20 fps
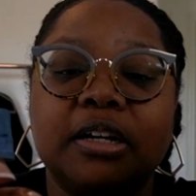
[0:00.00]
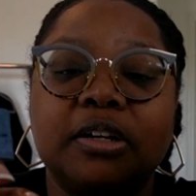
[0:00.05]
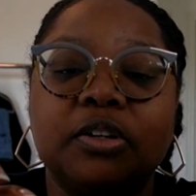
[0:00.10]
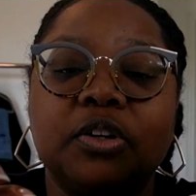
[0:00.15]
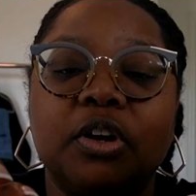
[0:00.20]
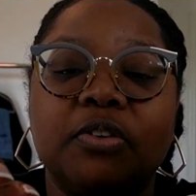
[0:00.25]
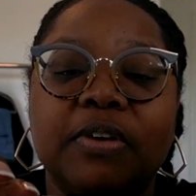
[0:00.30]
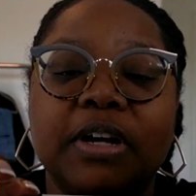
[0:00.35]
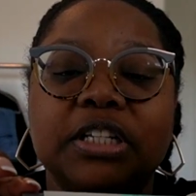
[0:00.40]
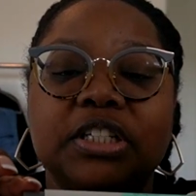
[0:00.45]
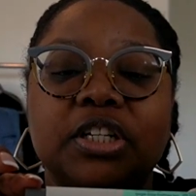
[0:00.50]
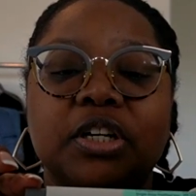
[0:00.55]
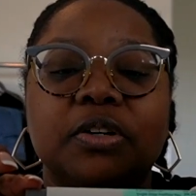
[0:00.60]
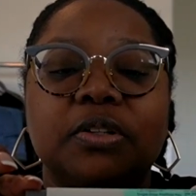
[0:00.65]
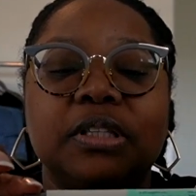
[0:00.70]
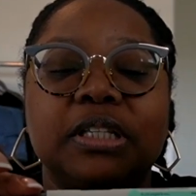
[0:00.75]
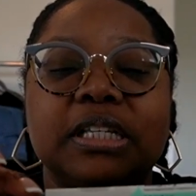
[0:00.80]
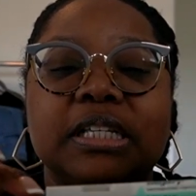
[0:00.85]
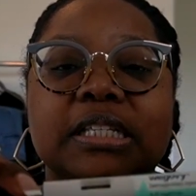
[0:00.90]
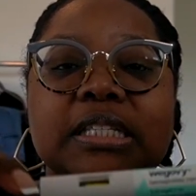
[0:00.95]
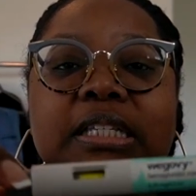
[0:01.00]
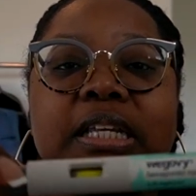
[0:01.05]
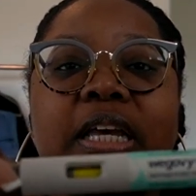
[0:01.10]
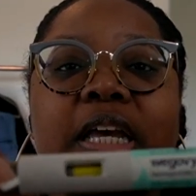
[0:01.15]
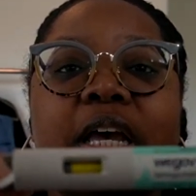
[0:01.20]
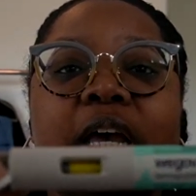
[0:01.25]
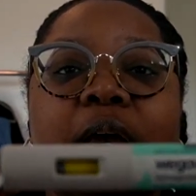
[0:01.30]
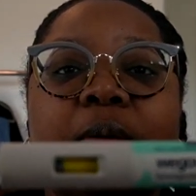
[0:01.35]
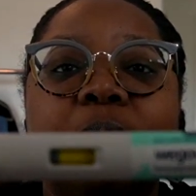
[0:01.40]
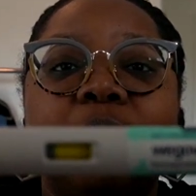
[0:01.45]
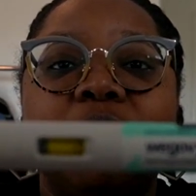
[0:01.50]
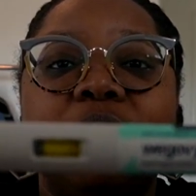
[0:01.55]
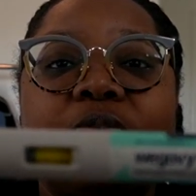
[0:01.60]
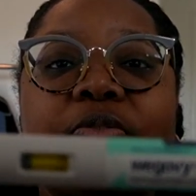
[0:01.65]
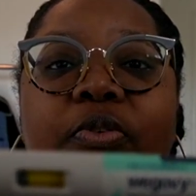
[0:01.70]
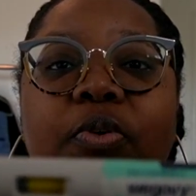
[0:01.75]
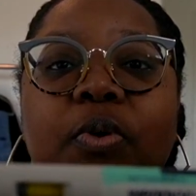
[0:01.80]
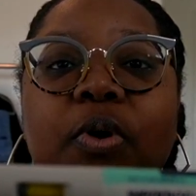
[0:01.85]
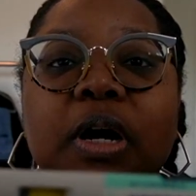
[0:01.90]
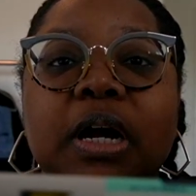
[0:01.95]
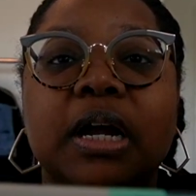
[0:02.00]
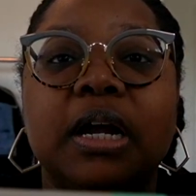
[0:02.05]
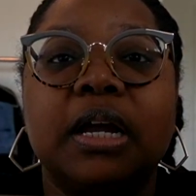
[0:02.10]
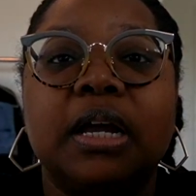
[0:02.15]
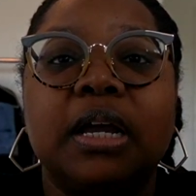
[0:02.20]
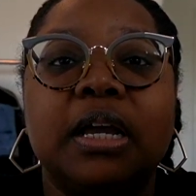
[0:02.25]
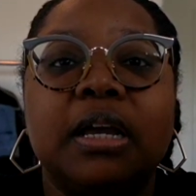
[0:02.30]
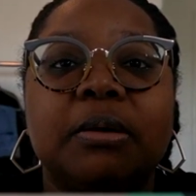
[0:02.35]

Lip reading: don't know if I showed this before,